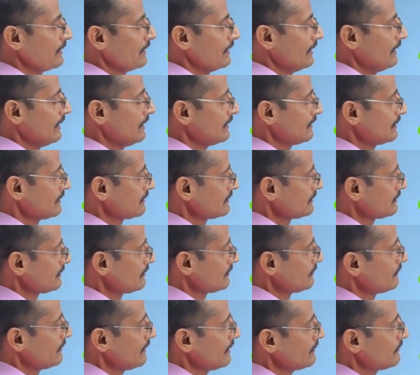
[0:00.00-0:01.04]
And
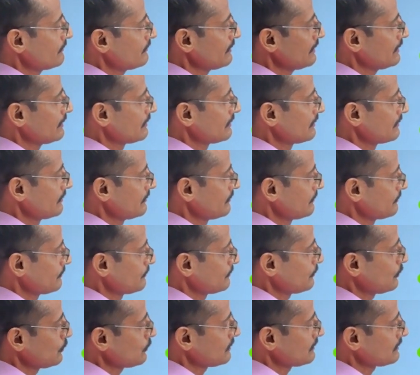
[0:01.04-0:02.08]
when we
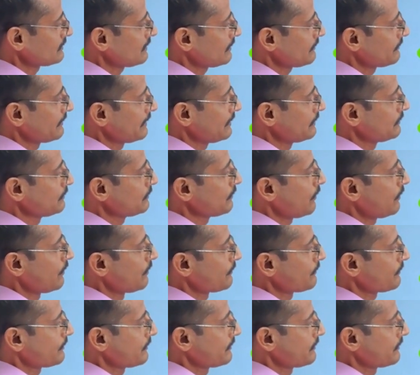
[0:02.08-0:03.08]
put the value of